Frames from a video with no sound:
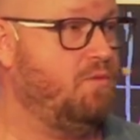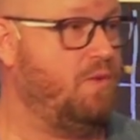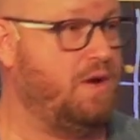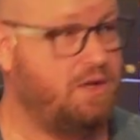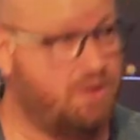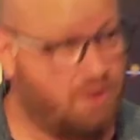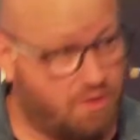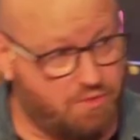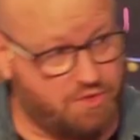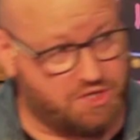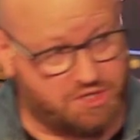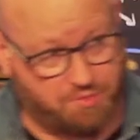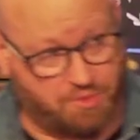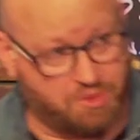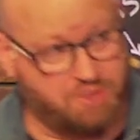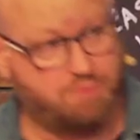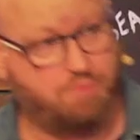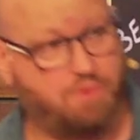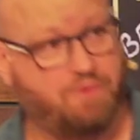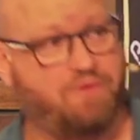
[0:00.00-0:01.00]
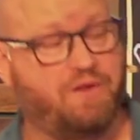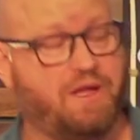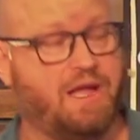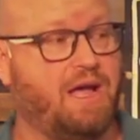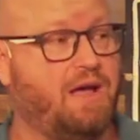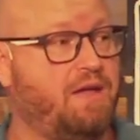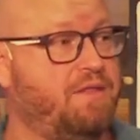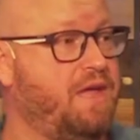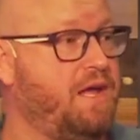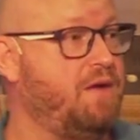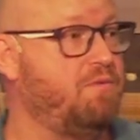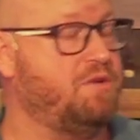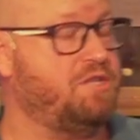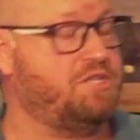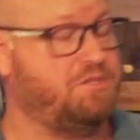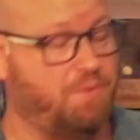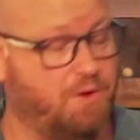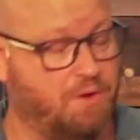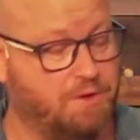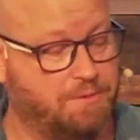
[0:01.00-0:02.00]
not responsible for how they
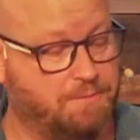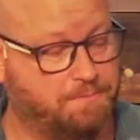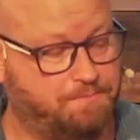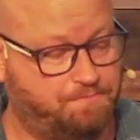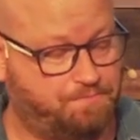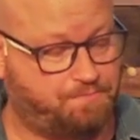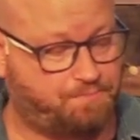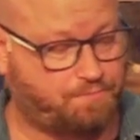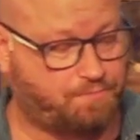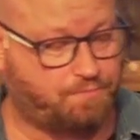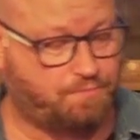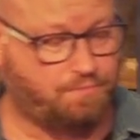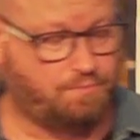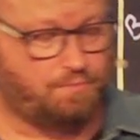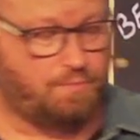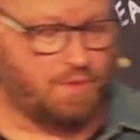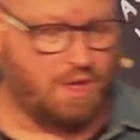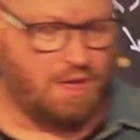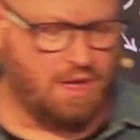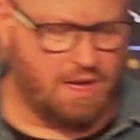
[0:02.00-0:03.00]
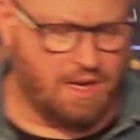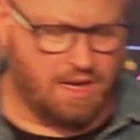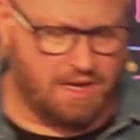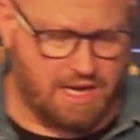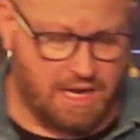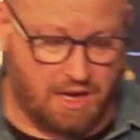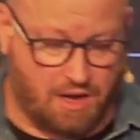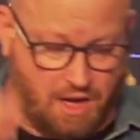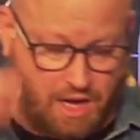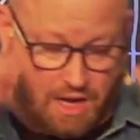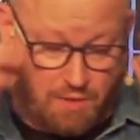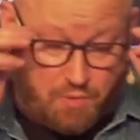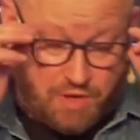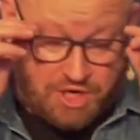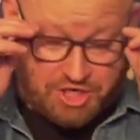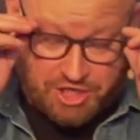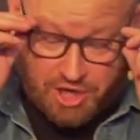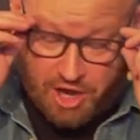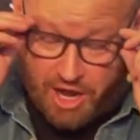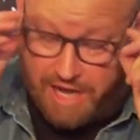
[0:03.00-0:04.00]
respond. Now, I
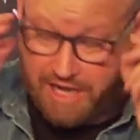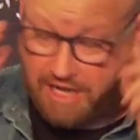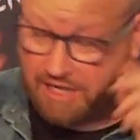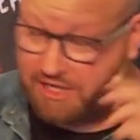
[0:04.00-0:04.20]
wish I could